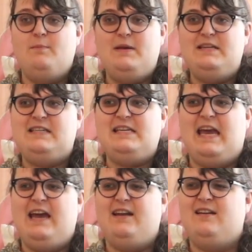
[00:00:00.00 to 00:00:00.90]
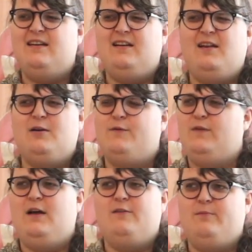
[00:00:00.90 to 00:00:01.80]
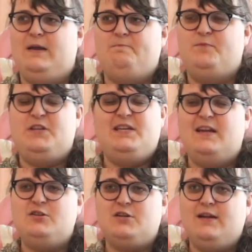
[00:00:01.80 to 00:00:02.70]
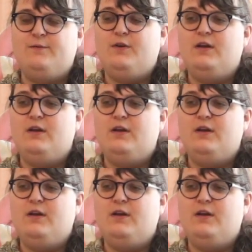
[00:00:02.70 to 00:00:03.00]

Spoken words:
BC, Canada, along with a lot of my teenage life.